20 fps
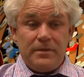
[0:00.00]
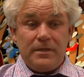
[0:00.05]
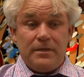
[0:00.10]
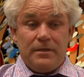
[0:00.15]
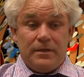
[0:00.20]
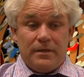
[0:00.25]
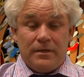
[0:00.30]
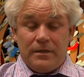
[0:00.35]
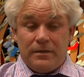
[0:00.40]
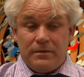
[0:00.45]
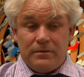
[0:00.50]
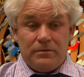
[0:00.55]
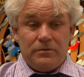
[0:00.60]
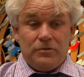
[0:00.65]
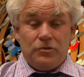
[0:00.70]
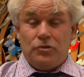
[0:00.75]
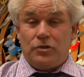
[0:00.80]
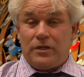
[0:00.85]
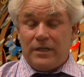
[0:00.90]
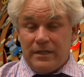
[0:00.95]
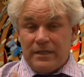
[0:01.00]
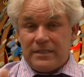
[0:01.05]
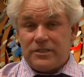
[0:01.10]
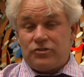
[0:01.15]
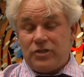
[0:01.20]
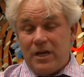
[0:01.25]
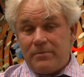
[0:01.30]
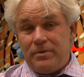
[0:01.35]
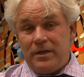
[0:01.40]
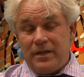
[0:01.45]
uh, you can
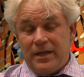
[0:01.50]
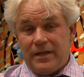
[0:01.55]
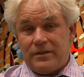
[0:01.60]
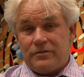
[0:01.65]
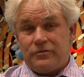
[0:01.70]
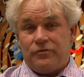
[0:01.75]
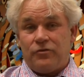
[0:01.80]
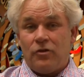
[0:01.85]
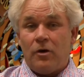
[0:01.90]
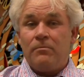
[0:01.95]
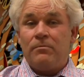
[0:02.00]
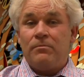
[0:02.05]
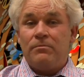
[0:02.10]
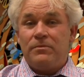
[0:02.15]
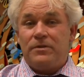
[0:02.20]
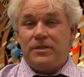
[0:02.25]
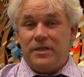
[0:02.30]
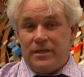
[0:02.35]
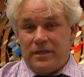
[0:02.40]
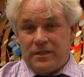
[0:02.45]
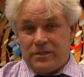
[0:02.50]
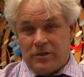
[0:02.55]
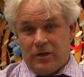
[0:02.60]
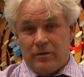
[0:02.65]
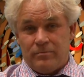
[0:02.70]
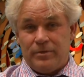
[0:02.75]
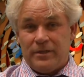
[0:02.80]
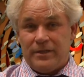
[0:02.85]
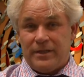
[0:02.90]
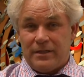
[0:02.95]
extrapolate from the
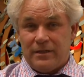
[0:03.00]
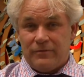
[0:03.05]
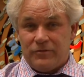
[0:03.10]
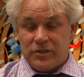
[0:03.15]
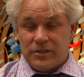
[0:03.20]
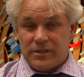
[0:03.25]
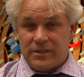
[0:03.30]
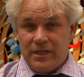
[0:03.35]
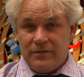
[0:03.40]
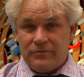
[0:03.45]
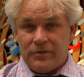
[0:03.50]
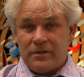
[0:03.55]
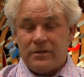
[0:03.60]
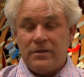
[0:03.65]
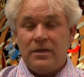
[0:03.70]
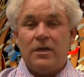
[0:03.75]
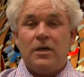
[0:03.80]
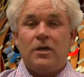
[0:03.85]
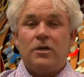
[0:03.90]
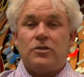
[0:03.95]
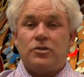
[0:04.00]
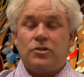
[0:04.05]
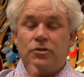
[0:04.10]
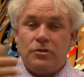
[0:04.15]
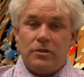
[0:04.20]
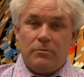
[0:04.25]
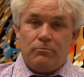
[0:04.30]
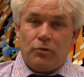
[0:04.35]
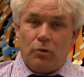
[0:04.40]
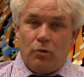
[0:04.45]
example that I've just given to
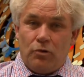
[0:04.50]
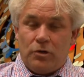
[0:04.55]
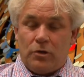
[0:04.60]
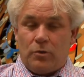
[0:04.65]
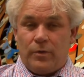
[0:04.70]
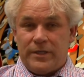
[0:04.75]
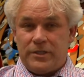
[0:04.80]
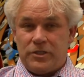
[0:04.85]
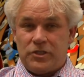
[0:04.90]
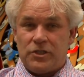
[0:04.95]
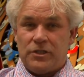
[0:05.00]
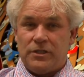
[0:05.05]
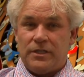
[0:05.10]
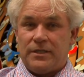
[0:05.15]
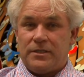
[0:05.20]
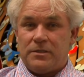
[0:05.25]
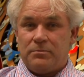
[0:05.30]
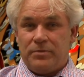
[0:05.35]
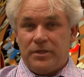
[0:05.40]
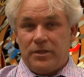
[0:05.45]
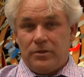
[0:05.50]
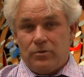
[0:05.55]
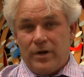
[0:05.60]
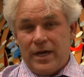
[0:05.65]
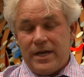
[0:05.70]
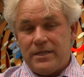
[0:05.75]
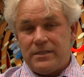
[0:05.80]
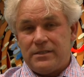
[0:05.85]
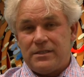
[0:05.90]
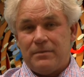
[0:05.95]
the broader question that's been
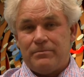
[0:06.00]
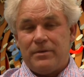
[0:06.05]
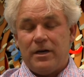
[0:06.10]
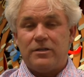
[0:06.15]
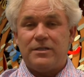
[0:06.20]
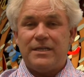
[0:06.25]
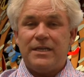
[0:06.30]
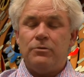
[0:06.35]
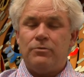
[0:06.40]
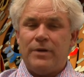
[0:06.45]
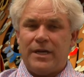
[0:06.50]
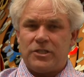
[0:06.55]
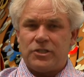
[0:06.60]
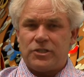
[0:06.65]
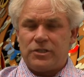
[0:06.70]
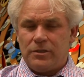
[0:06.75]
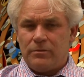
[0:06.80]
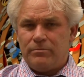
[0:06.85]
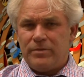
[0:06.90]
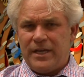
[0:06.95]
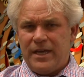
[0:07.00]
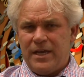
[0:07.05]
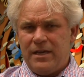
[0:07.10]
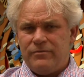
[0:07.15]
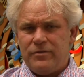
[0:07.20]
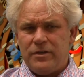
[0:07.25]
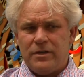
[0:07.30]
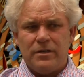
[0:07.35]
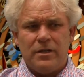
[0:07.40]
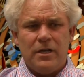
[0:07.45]
raised about irrational
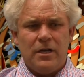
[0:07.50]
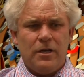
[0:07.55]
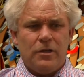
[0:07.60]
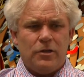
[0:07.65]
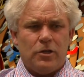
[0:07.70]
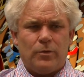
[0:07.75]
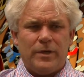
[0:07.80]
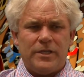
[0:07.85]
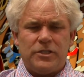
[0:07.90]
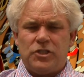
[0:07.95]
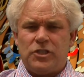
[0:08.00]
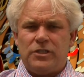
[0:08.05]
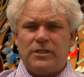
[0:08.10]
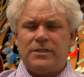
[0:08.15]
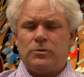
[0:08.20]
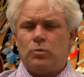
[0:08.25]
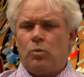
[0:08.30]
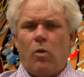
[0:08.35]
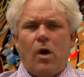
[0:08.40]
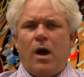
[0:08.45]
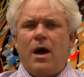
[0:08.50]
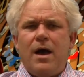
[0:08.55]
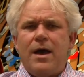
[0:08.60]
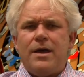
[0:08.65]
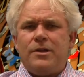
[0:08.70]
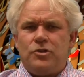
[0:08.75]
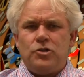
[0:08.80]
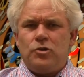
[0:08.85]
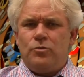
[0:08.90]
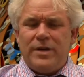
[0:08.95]
behavior. The question is why
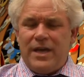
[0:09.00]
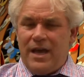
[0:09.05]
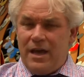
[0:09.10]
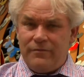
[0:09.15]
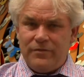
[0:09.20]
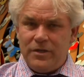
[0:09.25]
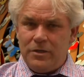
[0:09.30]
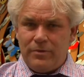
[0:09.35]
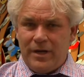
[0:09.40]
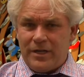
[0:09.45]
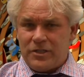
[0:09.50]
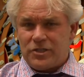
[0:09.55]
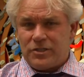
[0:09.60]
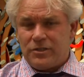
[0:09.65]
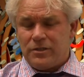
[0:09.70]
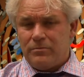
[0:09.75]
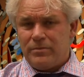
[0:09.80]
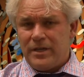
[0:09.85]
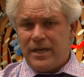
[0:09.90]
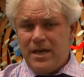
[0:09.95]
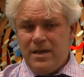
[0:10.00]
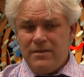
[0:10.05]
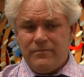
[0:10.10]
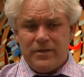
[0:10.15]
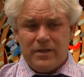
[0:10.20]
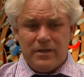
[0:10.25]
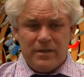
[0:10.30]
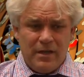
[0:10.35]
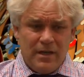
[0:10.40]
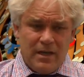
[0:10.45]
do we have irrational behavior